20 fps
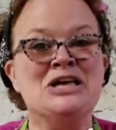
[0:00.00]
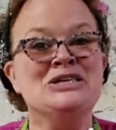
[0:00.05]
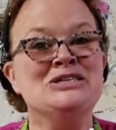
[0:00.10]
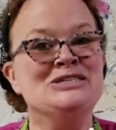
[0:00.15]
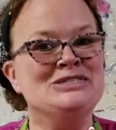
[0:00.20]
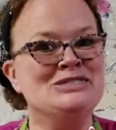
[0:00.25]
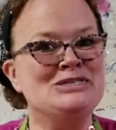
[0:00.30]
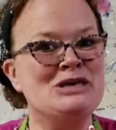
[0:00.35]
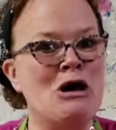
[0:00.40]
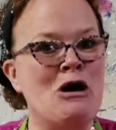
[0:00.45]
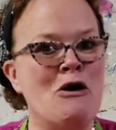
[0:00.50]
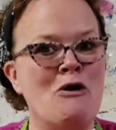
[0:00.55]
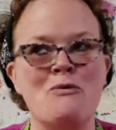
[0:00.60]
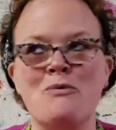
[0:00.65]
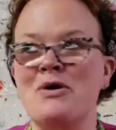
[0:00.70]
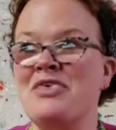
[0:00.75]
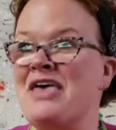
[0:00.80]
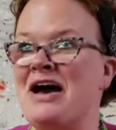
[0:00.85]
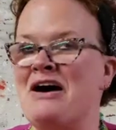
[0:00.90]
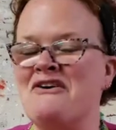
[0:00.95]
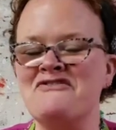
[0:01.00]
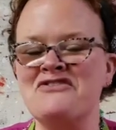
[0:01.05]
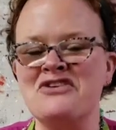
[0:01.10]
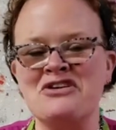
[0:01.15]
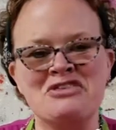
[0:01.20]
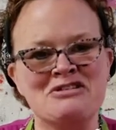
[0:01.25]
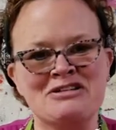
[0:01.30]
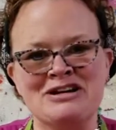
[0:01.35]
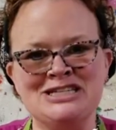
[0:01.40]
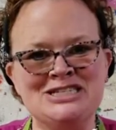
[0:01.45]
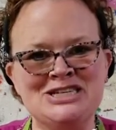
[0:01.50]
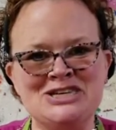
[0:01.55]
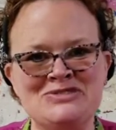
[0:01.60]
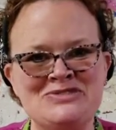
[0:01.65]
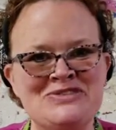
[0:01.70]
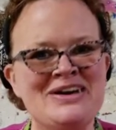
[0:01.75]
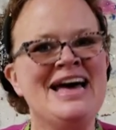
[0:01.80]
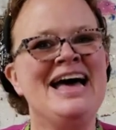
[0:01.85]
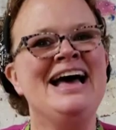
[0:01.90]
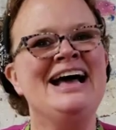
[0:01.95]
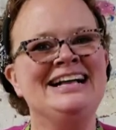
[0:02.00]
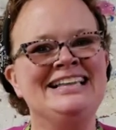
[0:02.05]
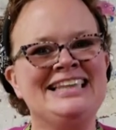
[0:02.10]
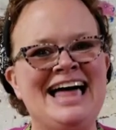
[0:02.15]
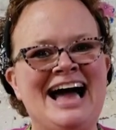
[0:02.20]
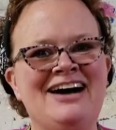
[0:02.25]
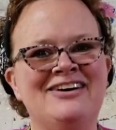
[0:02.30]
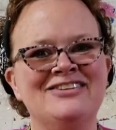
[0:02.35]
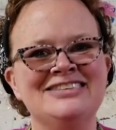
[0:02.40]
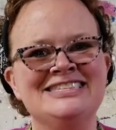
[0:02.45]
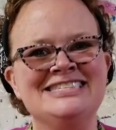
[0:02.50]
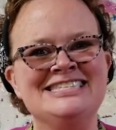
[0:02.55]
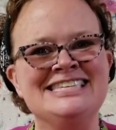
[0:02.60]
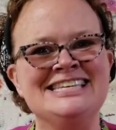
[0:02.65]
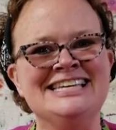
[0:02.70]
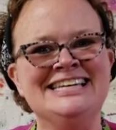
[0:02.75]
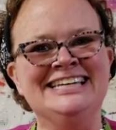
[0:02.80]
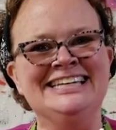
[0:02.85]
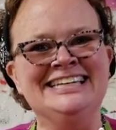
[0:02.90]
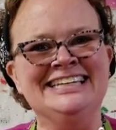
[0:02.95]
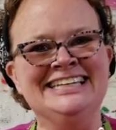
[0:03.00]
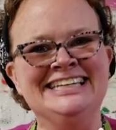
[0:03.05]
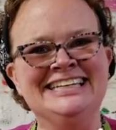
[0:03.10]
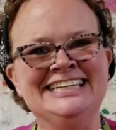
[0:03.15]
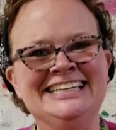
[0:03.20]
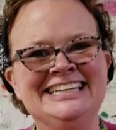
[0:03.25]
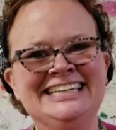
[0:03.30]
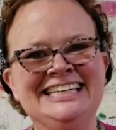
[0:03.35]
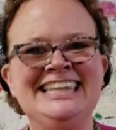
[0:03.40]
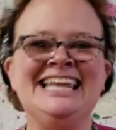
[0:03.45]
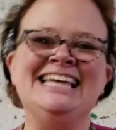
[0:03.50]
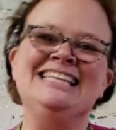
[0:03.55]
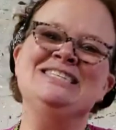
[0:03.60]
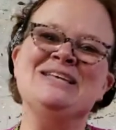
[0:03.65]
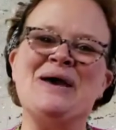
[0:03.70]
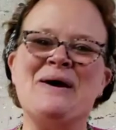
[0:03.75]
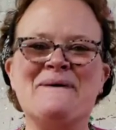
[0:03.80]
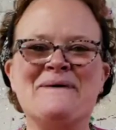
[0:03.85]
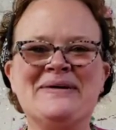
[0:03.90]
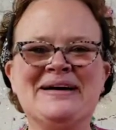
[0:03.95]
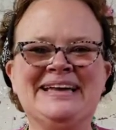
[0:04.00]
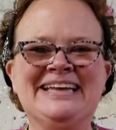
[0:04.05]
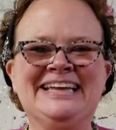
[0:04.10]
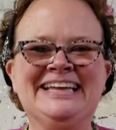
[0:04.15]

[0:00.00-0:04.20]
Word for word: So, without further ado, clouds. Let's go.